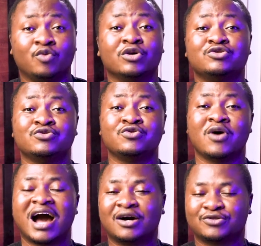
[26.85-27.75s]
You want to know
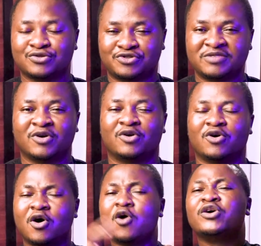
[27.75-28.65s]
how to stream on
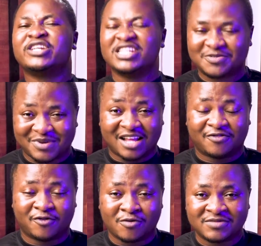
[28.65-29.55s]
all these
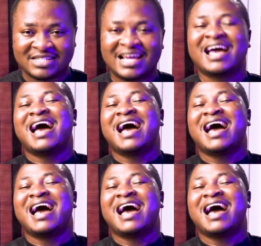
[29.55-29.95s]
platforms